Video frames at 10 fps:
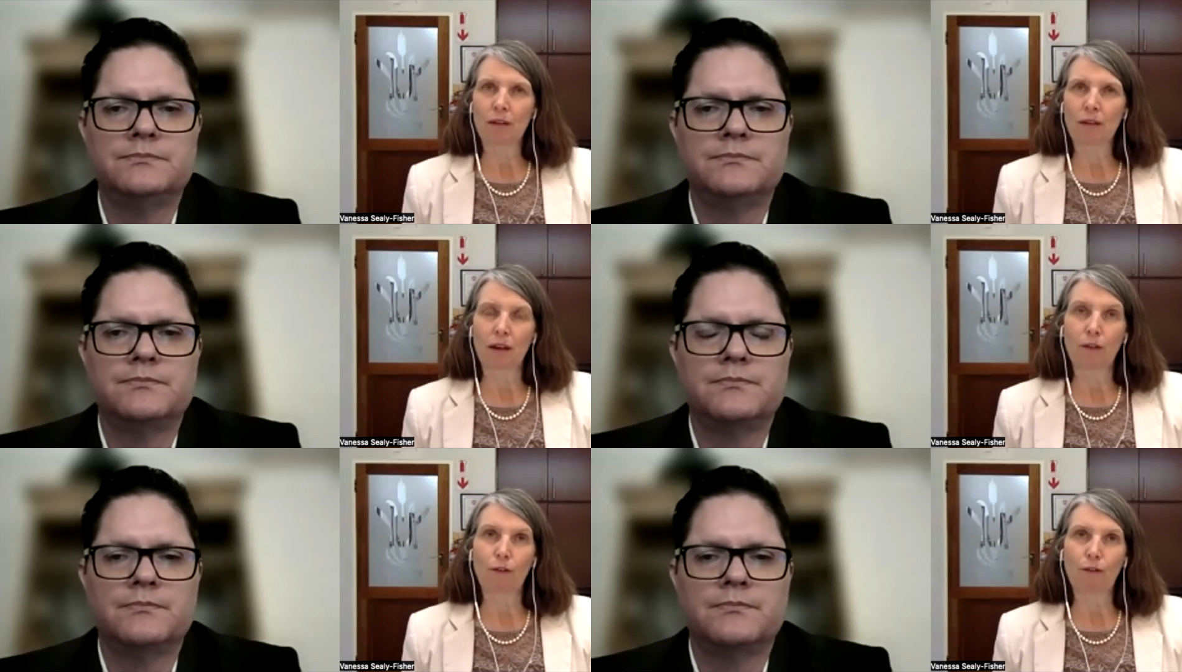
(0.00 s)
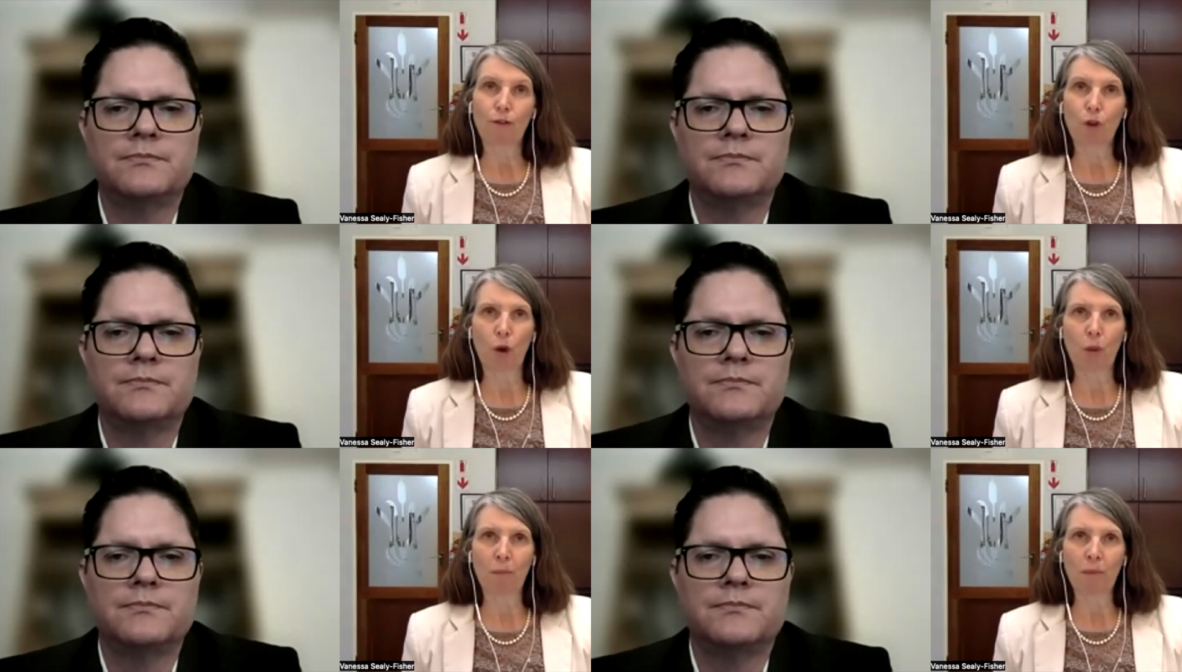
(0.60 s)
Speaker 1: a
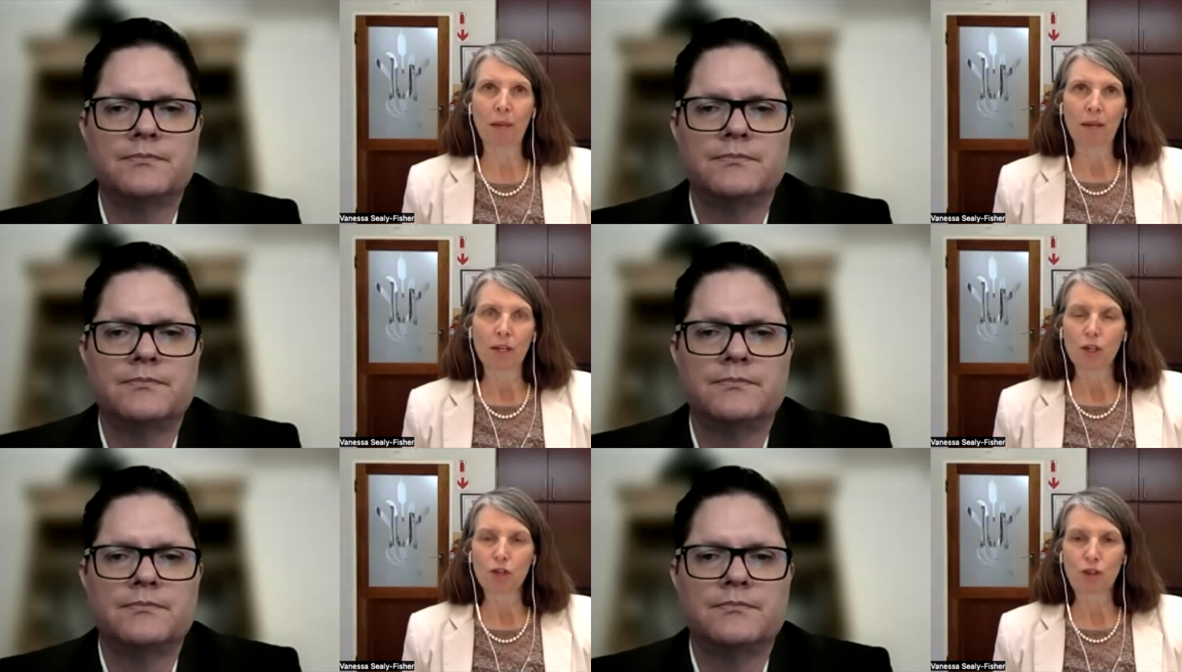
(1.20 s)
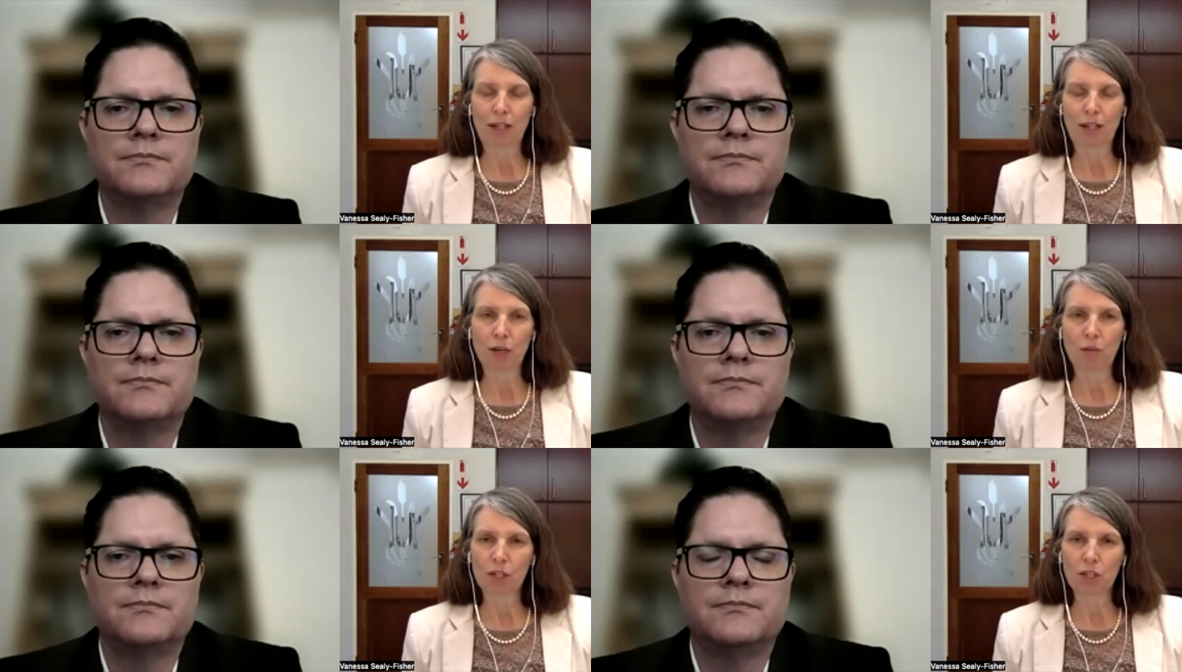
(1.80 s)
firm structure,
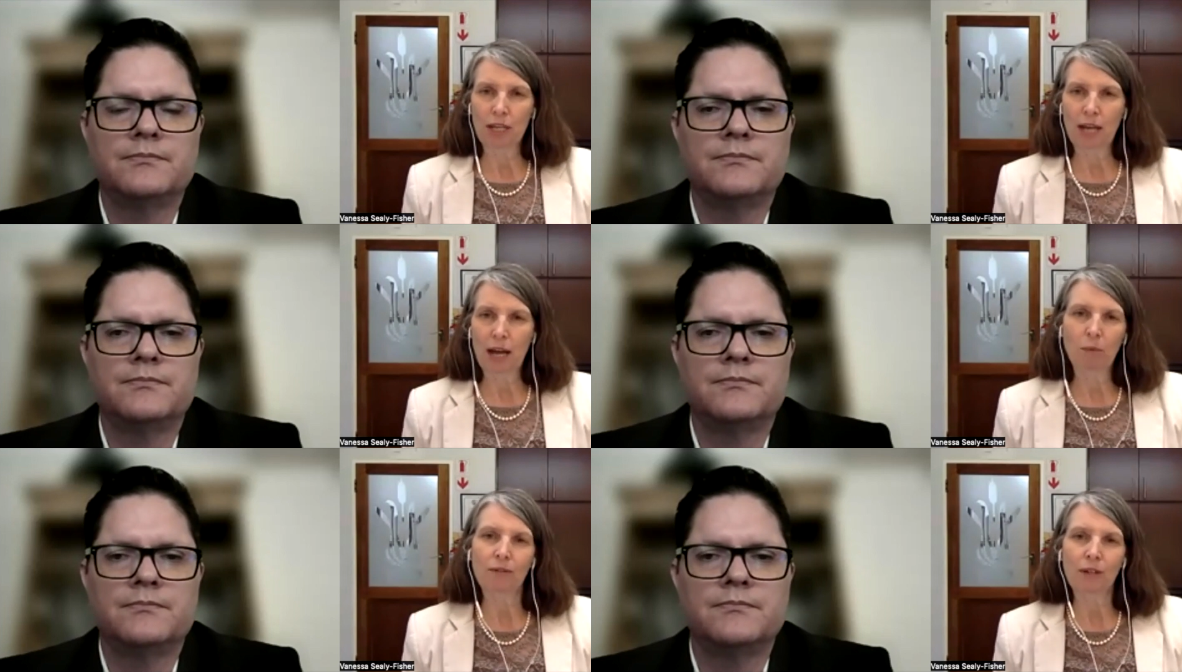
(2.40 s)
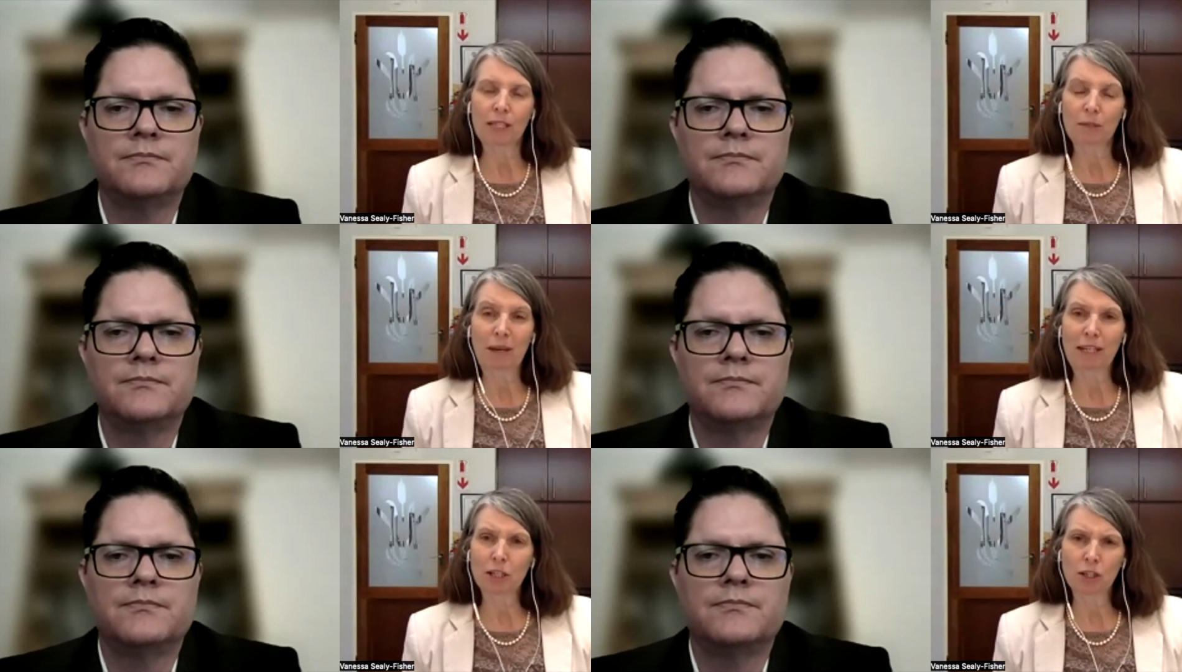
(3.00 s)
which then I would have
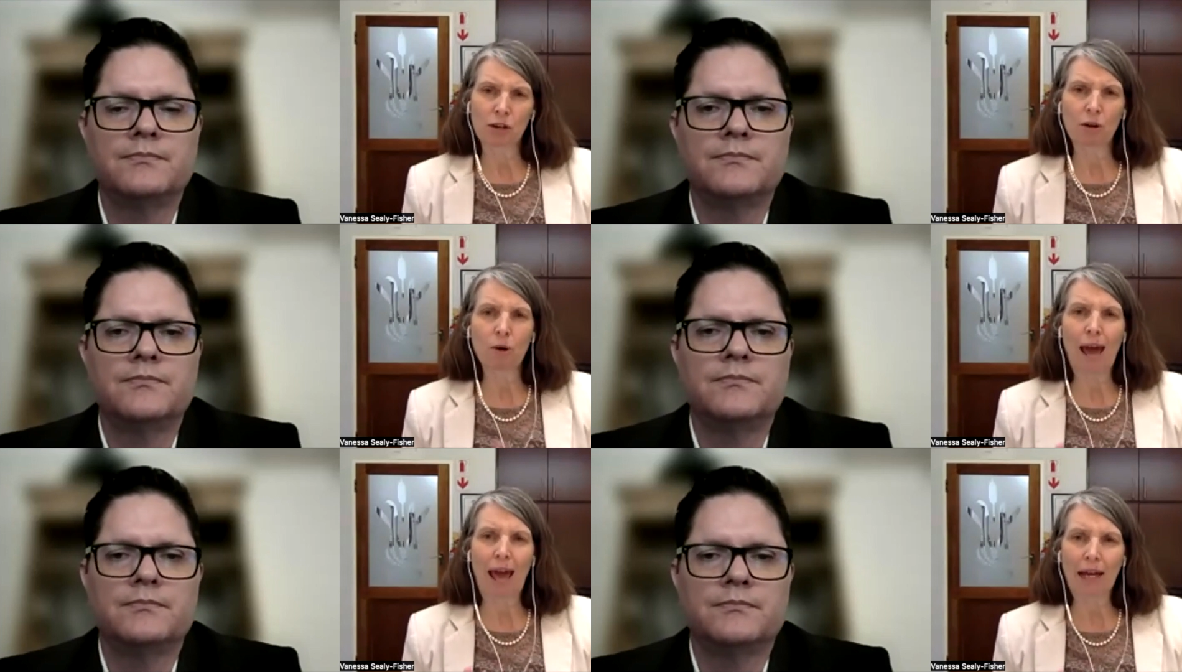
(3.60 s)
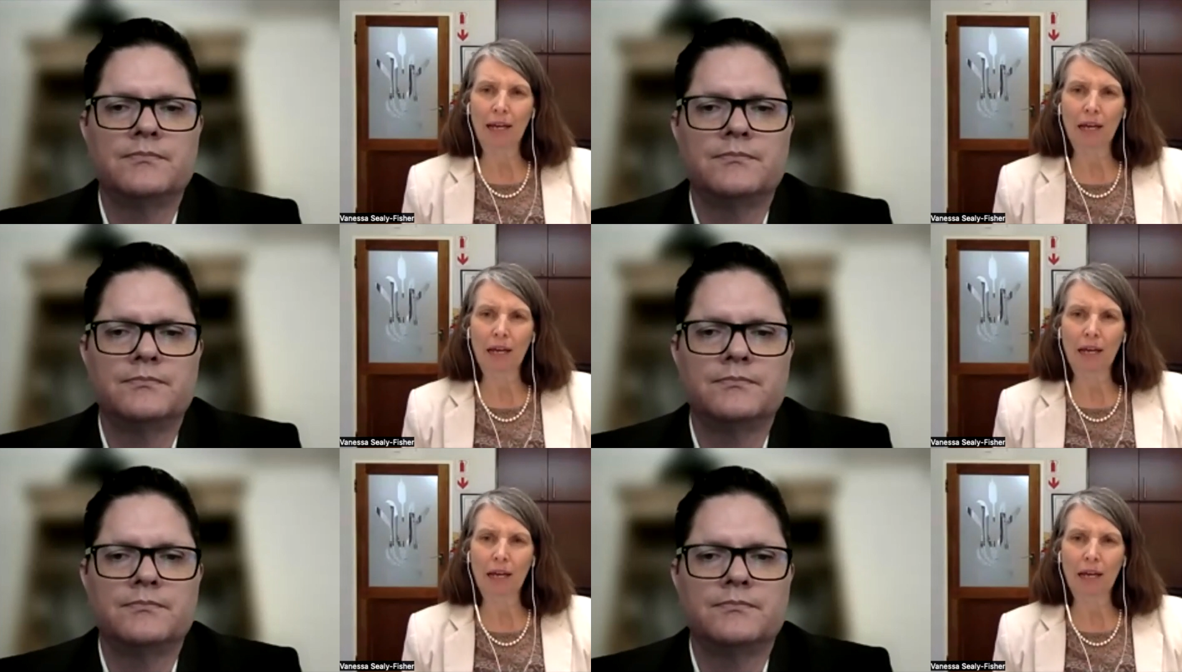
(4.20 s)
expected to crack.